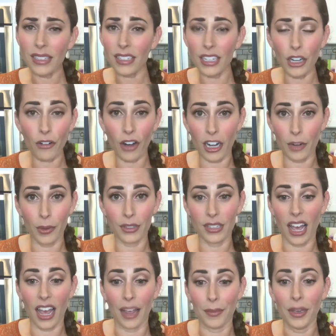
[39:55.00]
It's an incredible
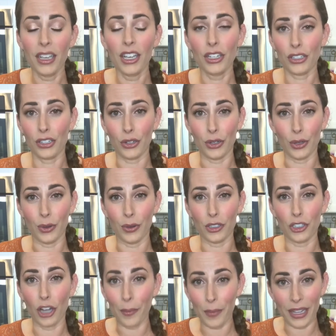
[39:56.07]
time to
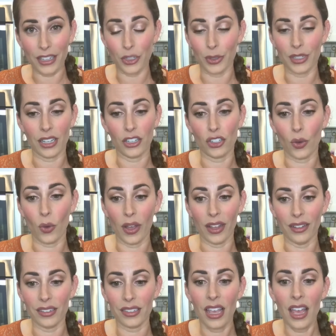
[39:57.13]
jump into essential
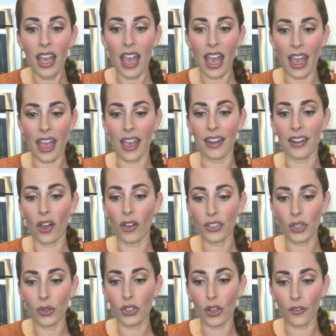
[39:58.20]
oils. And
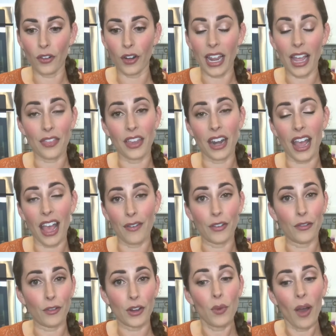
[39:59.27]
also, don't forget that I have
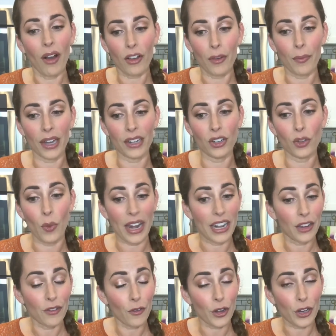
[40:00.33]
a free welcome bundle waiting